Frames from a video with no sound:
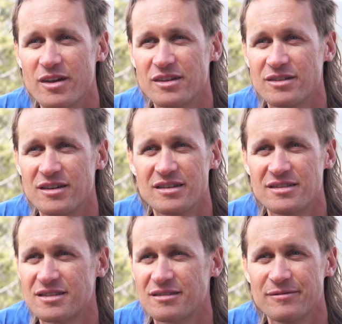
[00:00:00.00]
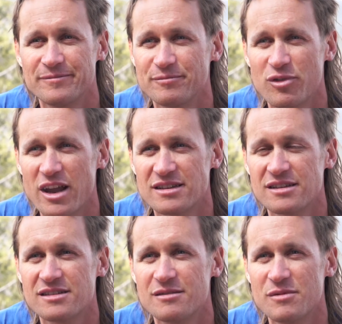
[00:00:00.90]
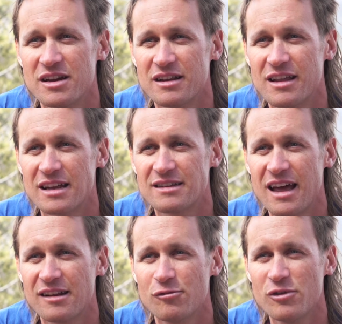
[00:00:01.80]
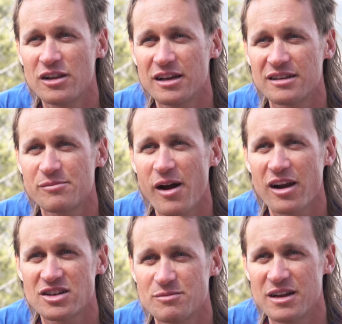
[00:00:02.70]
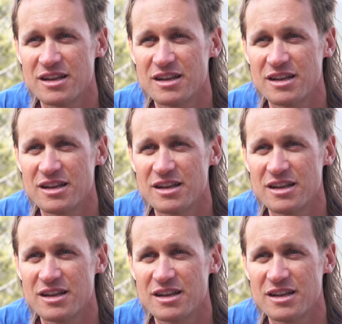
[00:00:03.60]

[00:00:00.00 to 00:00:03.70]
is, is priceless to me and that, that really inspires me.